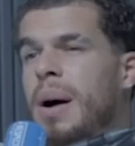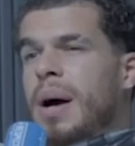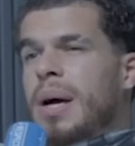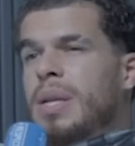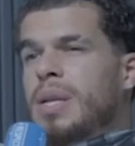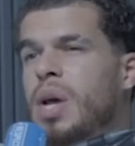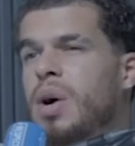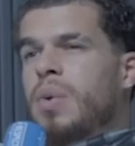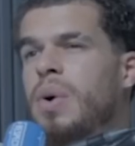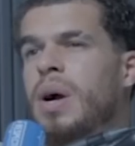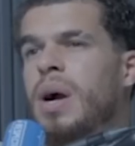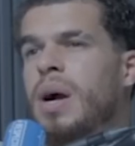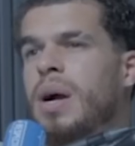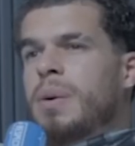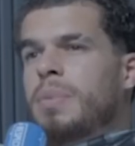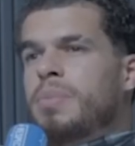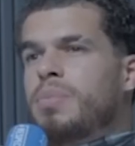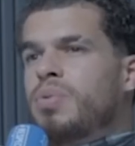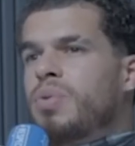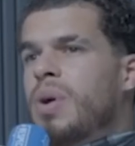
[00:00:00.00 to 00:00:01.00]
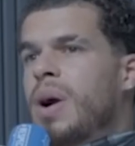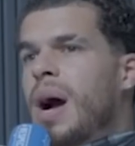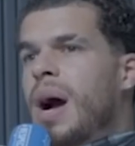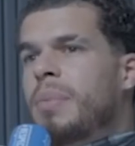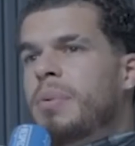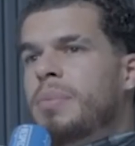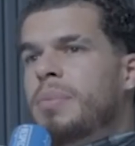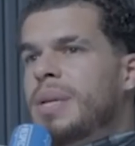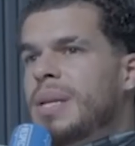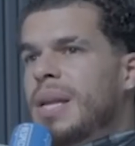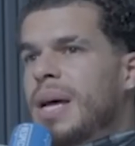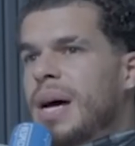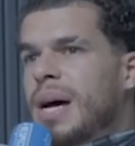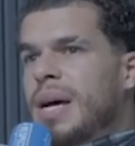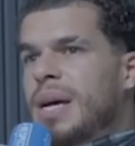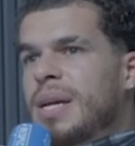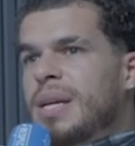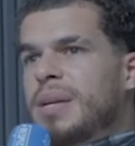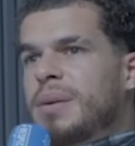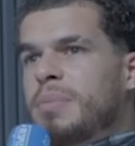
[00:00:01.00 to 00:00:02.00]
Knowing her, probably
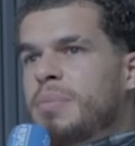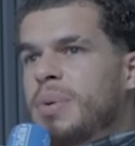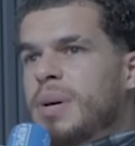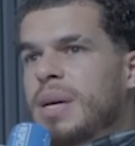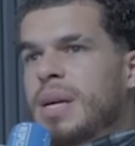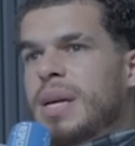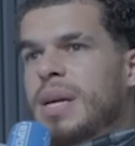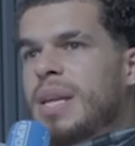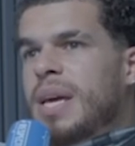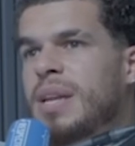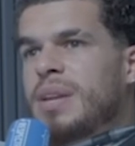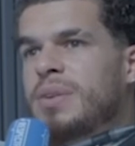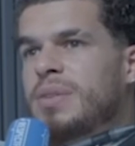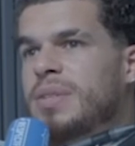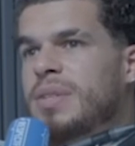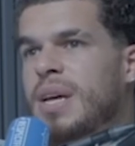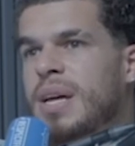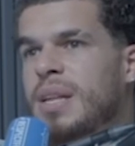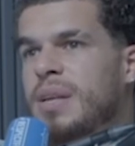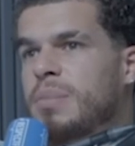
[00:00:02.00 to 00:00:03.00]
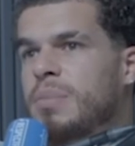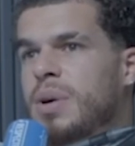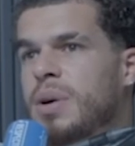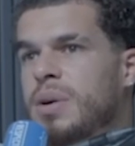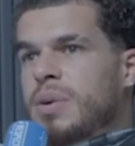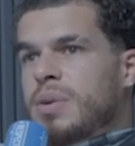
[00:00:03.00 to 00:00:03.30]
not, but it ain't no telling, bro.